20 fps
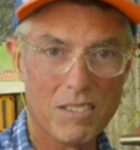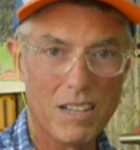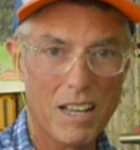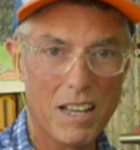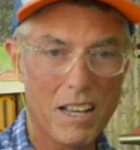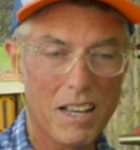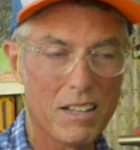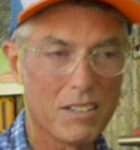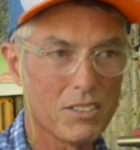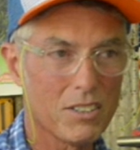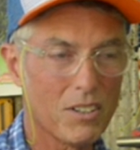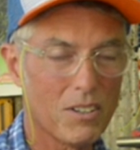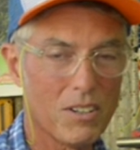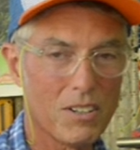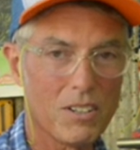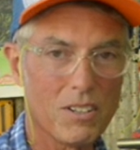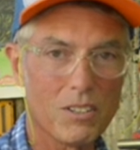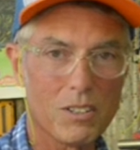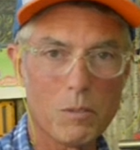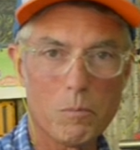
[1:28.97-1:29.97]
and
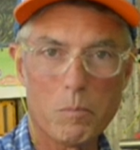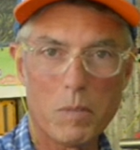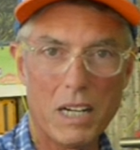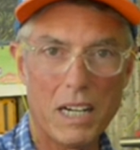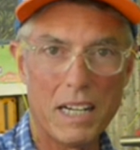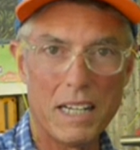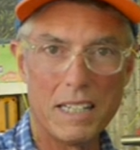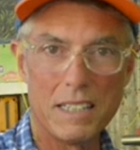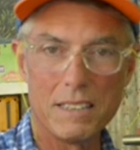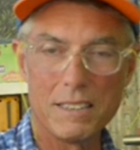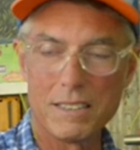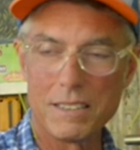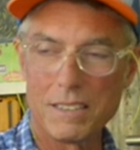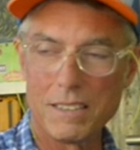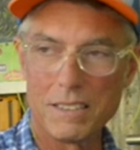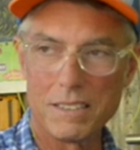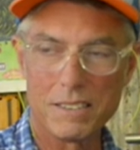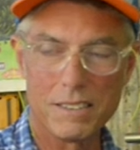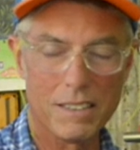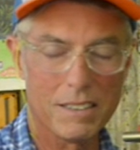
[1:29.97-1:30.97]
turning on the bite and
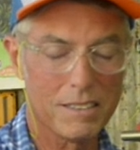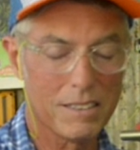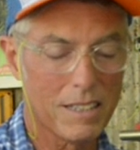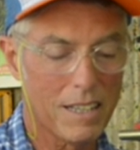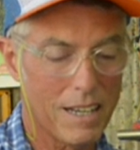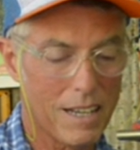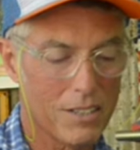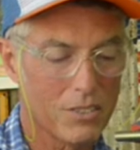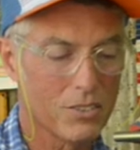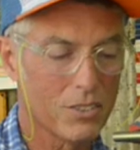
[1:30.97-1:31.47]
things like that.